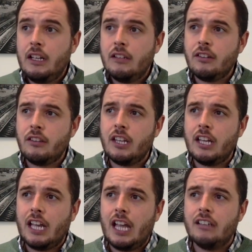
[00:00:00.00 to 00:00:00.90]
So I think,
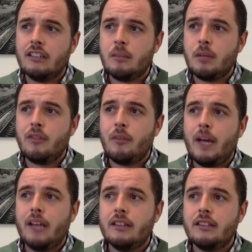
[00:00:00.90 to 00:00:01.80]
again, there's a bit of a
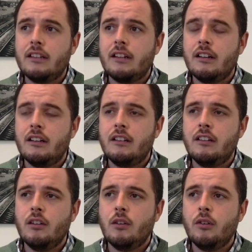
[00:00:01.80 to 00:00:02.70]
balance there. And,
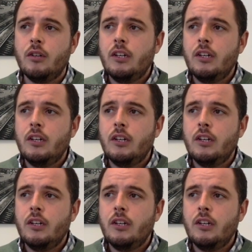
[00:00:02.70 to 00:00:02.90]
you know,